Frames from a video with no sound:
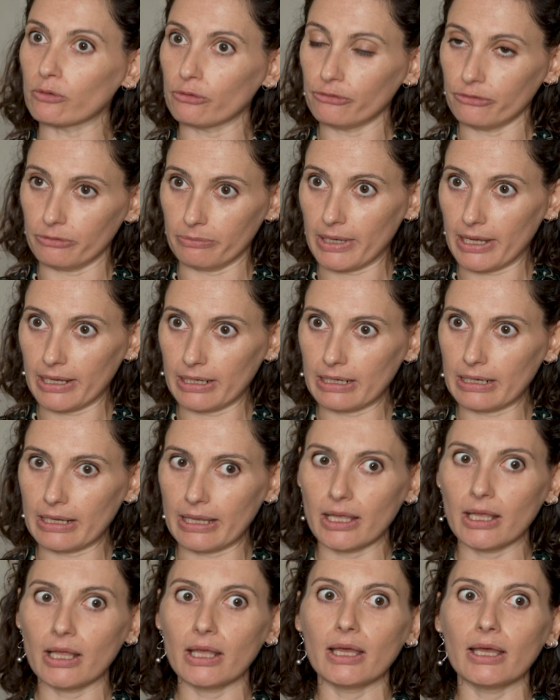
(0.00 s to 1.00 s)
of
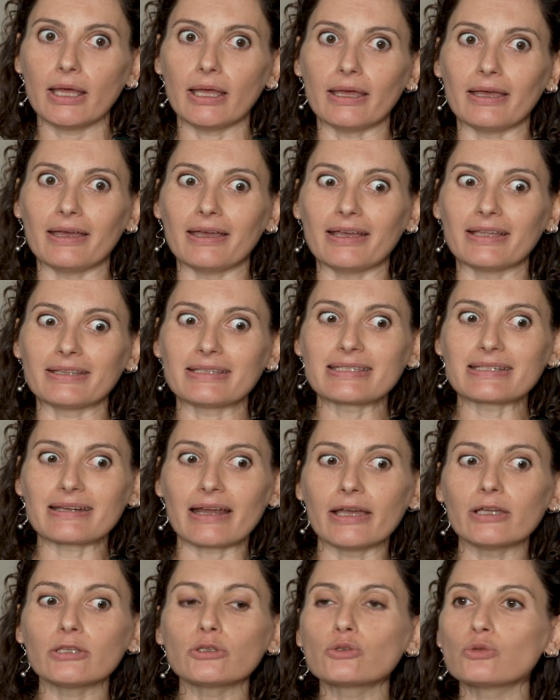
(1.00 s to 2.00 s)
female
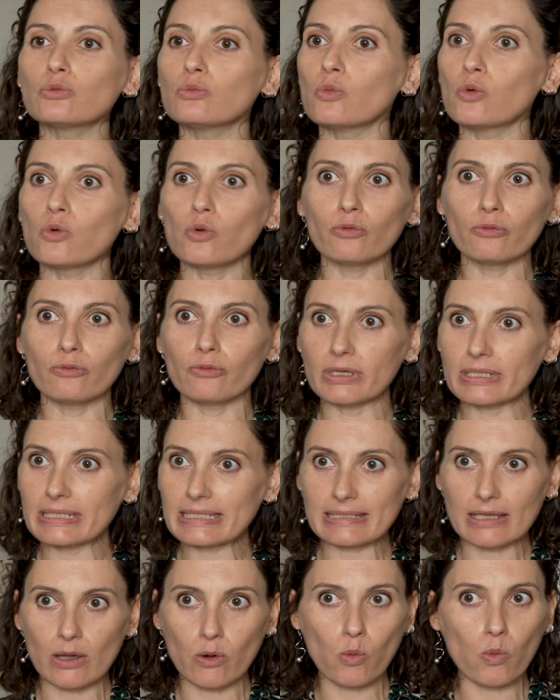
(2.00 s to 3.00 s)
try to move in
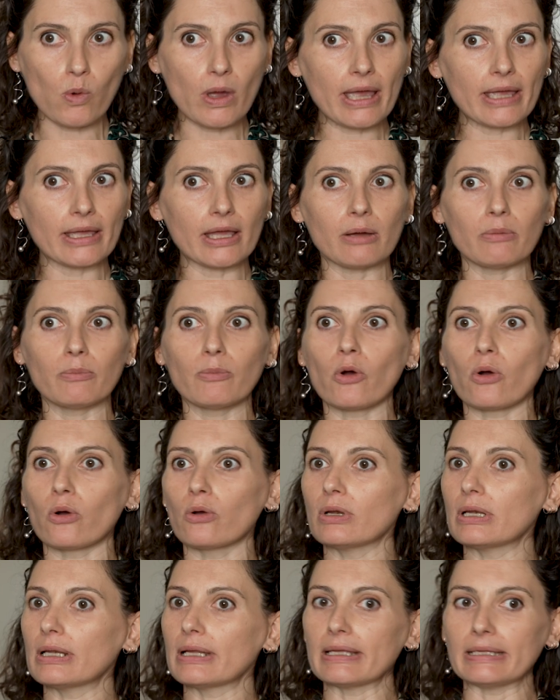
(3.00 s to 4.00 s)
some way a
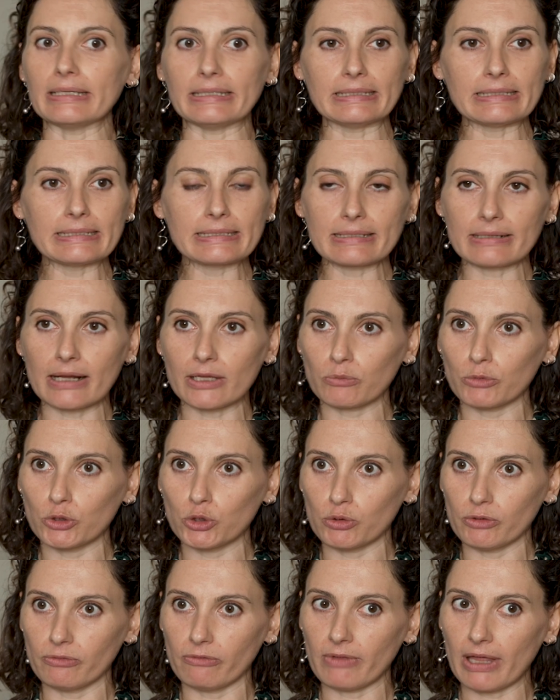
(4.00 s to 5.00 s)
ball, interact
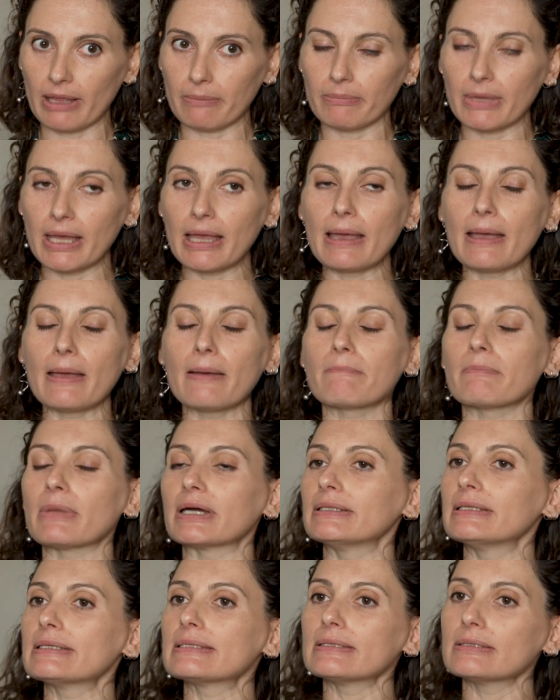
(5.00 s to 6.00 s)
between them,
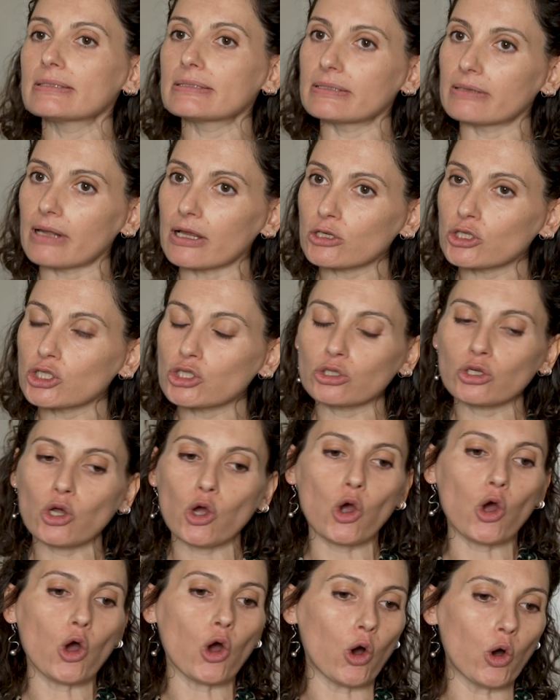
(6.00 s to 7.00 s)
but this interaction
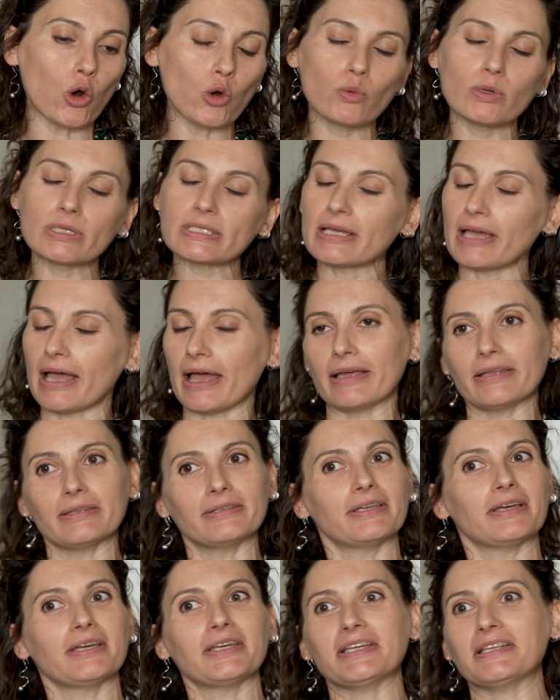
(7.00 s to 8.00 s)
always
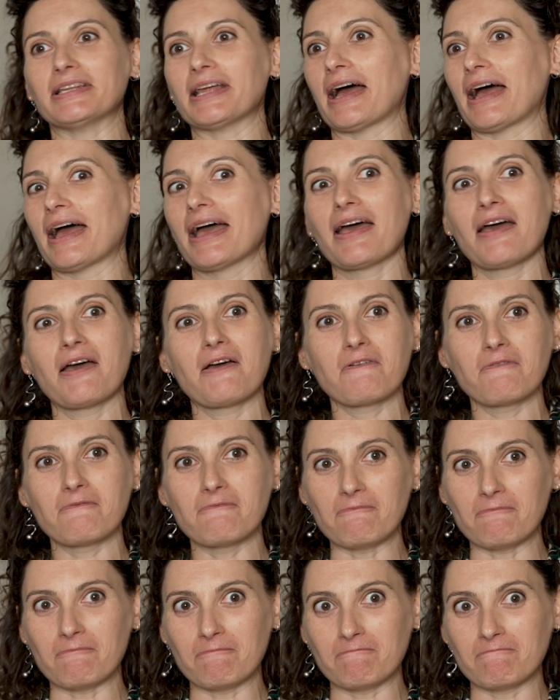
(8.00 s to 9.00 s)
end
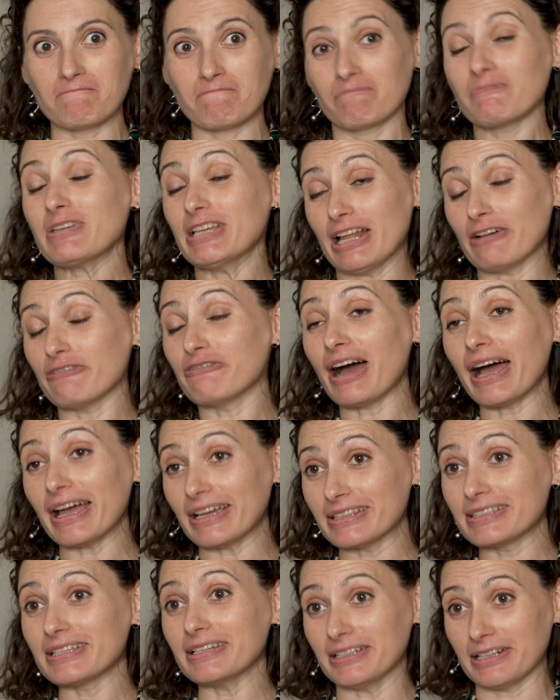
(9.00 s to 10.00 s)
in a
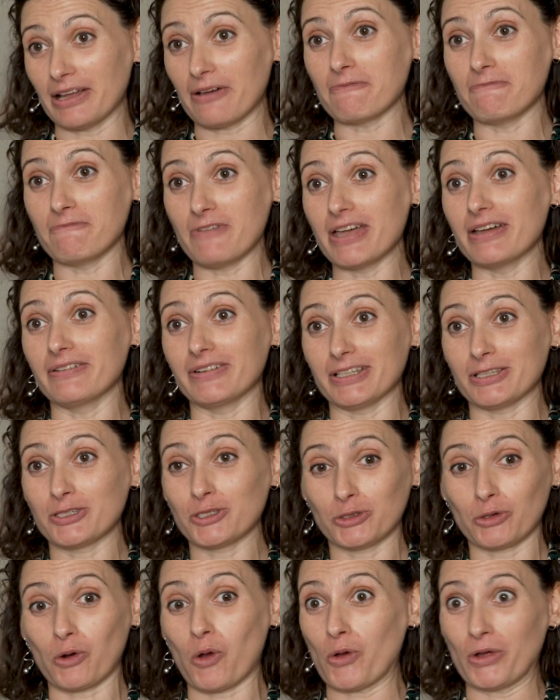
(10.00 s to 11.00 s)
fight, in a very
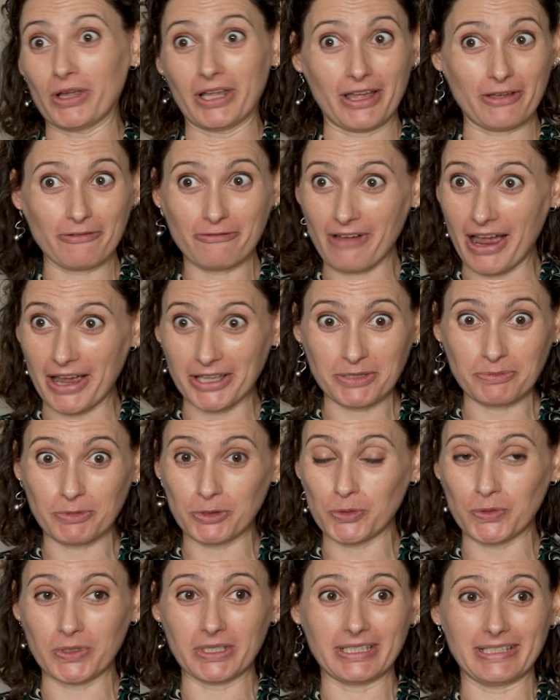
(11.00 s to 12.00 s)
strong fight
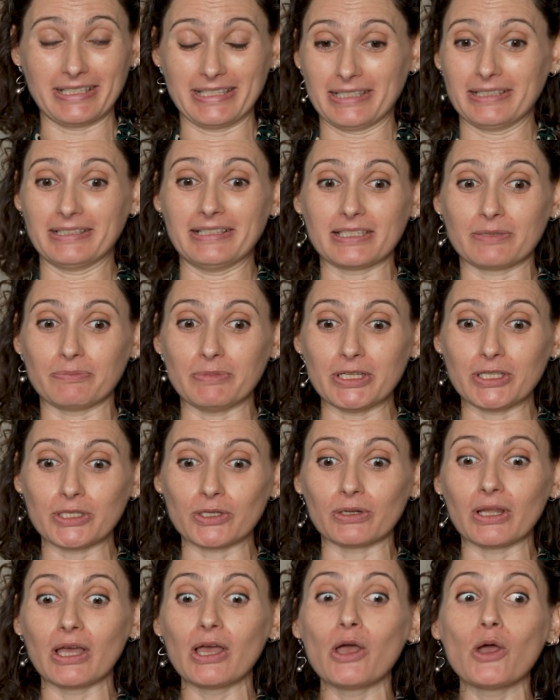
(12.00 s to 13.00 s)
between these
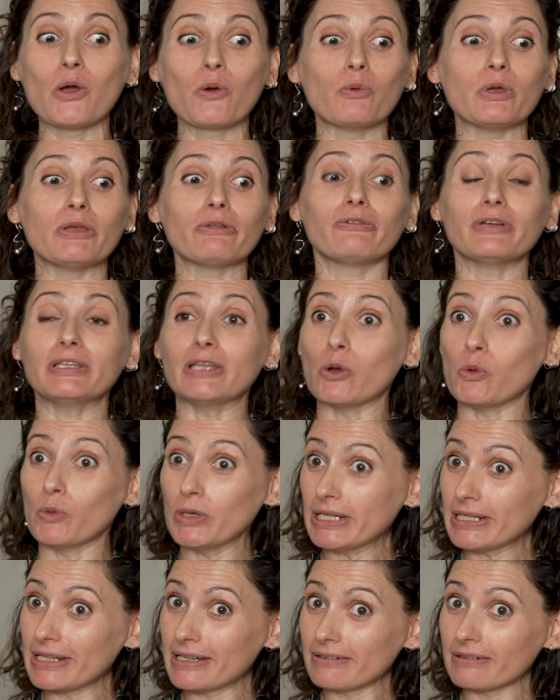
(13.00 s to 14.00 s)
beetles, with the
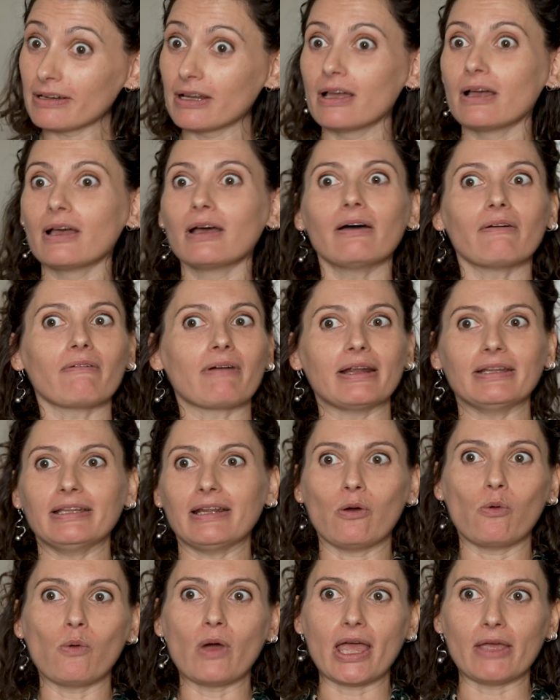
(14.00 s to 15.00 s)
winner
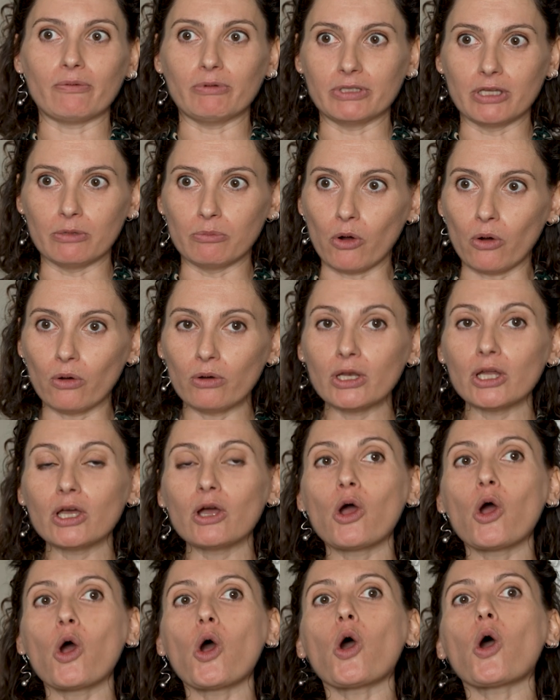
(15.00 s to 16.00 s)
running away with the ball,
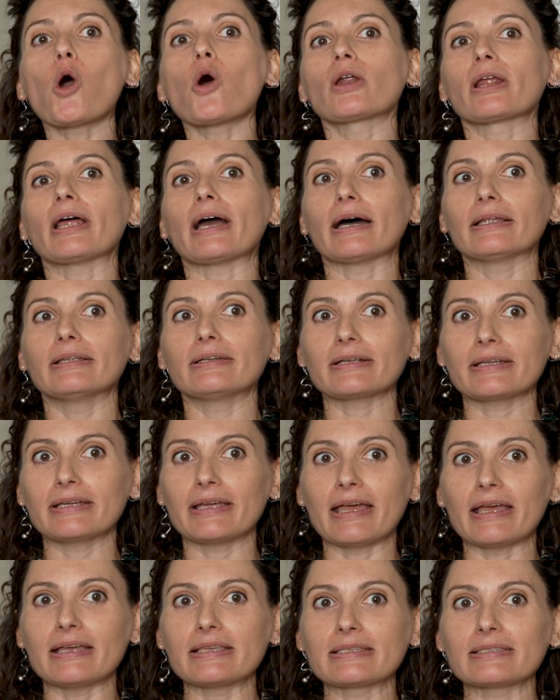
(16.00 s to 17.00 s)
or other
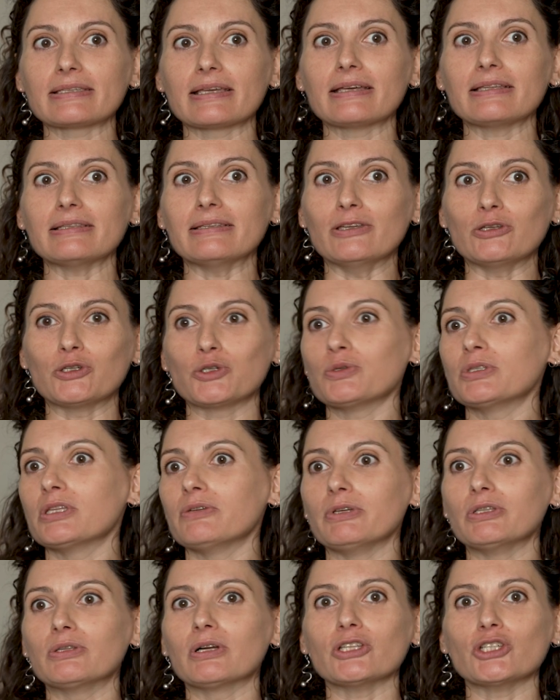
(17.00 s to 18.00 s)
case the two
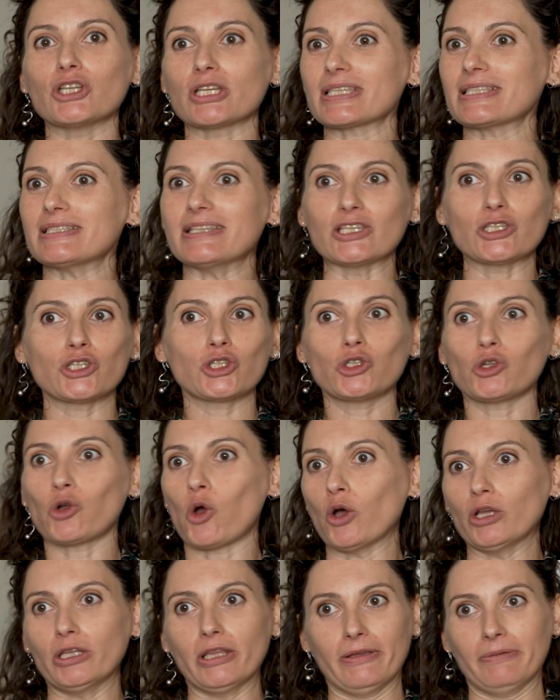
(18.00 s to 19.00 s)
individuals just
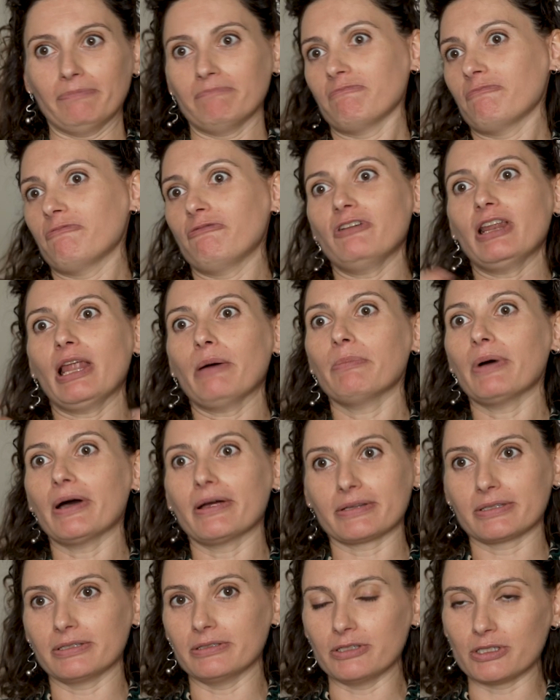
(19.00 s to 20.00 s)
destroyed, they fell
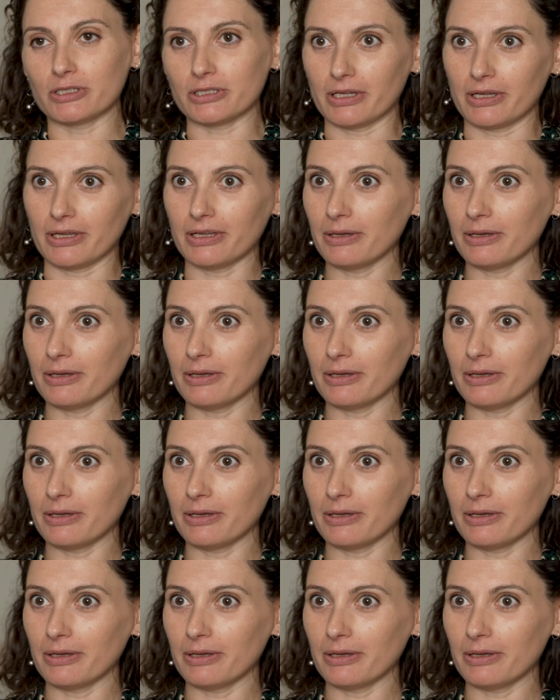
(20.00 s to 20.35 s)
apart this